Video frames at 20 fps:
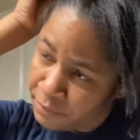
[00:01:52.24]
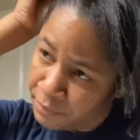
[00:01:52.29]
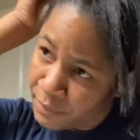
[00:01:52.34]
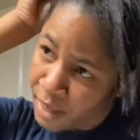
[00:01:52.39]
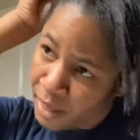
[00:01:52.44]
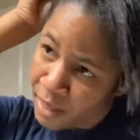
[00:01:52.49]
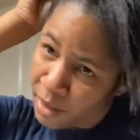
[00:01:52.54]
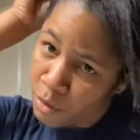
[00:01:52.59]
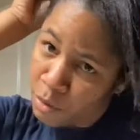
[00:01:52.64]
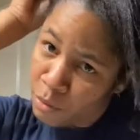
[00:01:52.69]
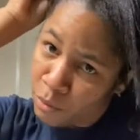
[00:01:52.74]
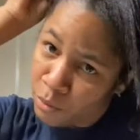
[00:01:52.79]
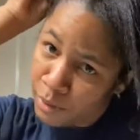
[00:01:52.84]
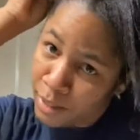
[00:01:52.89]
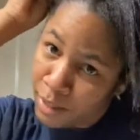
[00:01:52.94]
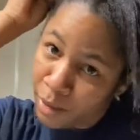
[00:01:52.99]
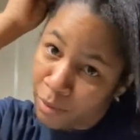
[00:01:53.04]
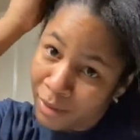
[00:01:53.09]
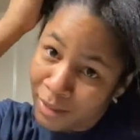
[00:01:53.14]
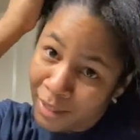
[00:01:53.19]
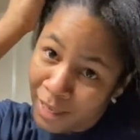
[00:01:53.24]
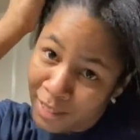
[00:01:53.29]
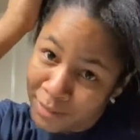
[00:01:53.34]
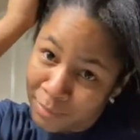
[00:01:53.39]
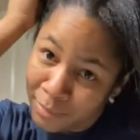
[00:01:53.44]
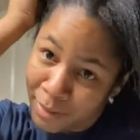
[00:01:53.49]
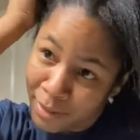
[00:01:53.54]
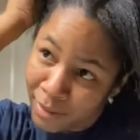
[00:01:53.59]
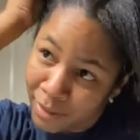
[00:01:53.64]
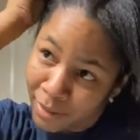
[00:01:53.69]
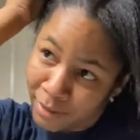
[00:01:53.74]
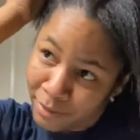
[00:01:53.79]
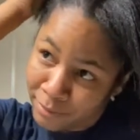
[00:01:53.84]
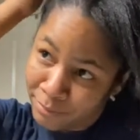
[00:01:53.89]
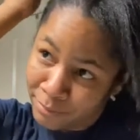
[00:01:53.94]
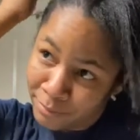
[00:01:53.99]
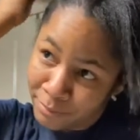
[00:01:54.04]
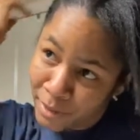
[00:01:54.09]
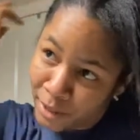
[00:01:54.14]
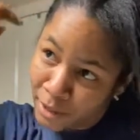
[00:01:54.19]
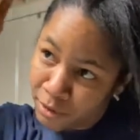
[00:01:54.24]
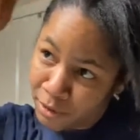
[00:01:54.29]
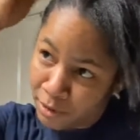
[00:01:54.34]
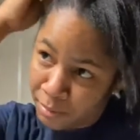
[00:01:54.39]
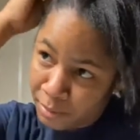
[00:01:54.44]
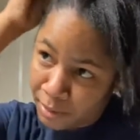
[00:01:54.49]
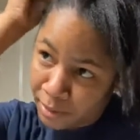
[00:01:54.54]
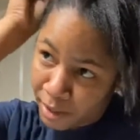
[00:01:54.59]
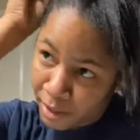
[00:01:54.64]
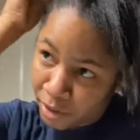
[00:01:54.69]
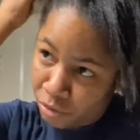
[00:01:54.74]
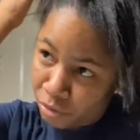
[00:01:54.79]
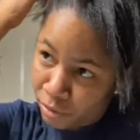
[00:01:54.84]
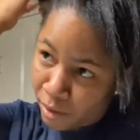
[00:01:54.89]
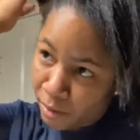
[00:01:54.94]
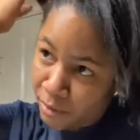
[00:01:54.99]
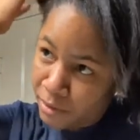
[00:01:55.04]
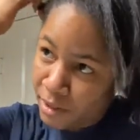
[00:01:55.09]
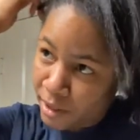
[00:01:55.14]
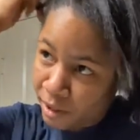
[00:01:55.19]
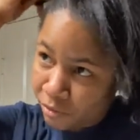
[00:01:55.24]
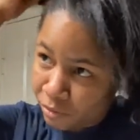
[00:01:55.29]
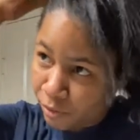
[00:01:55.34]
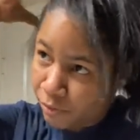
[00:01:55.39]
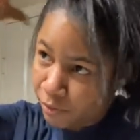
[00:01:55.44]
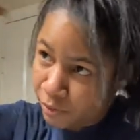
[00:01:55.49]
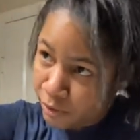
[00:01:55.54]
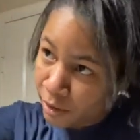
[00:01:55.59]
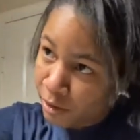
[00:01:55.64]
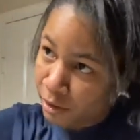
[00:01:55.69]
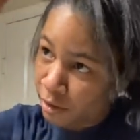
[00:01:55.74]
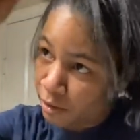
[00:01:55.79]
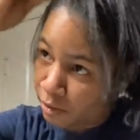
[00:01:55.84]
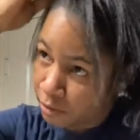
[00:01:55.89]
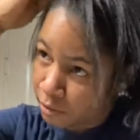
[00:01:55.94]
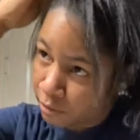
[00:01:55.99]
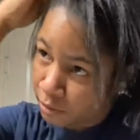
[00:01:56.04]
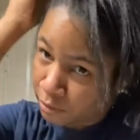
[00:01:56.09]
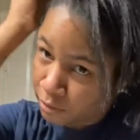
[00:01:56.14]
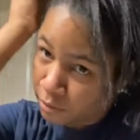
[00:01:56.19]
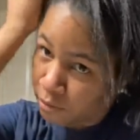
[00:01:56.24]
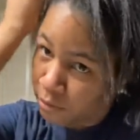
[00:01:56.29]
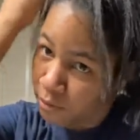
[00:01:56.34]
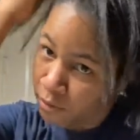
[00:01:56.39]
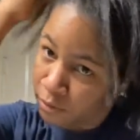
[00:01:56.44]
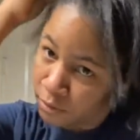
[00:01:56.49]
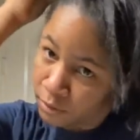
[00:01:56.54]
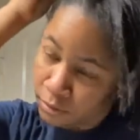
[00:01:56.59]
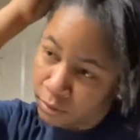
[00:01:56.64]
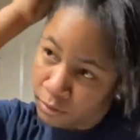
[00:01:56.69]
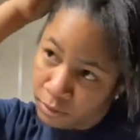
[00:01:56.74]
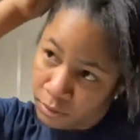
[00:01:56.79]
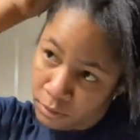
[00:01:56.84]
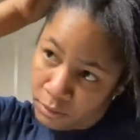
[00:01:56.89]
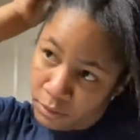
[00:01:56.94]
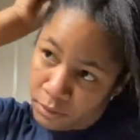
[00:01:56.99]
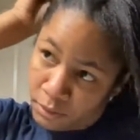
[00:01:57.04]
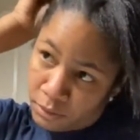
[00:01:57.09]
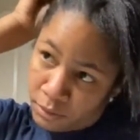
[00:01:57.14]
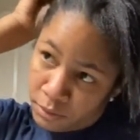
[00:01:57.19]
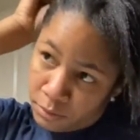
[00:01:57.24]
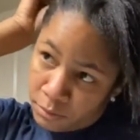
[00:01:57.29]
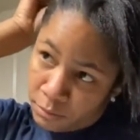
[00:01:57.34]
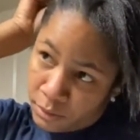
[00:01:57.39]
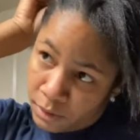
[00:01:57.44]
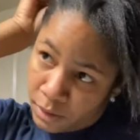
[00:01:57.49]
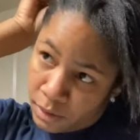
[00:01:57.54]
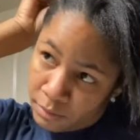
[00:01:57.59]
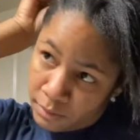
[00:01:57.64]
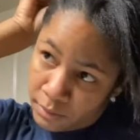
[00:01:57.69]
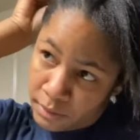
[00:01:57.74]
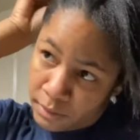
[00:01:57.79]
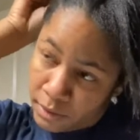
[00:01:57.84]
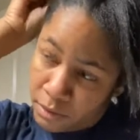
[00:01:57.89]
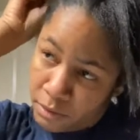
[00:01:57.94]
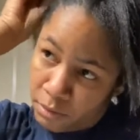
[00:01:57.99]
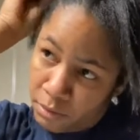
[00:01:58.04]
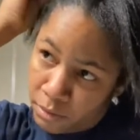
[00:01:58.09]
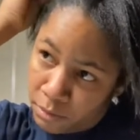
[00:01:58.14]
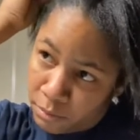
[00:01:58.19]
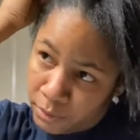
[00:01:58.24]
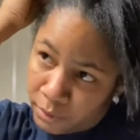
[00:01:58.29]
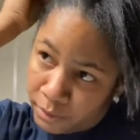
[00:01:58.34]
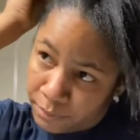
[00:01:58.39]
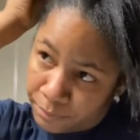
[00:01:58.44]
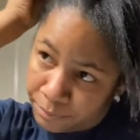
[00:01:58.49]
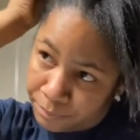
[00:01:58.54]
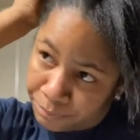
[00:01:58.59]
Oh, when I relax my hair, I used to be natural. I was natural for years. But I was like, you know what?